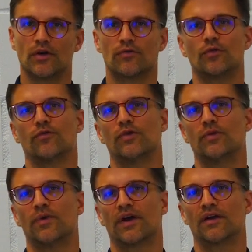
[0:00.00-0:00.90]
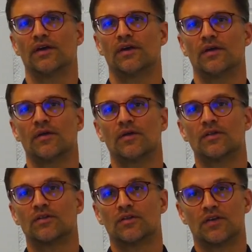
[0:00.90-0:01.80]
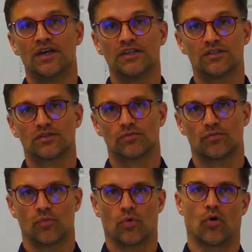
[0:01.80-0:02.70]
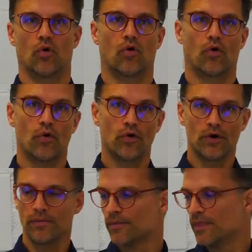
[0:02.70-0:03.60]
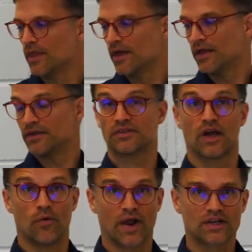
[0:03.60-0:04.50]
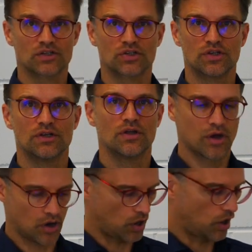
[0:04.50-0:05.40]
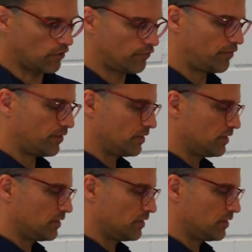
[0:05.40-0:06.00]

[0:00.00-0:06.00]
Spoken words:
of your feedback his or her direction of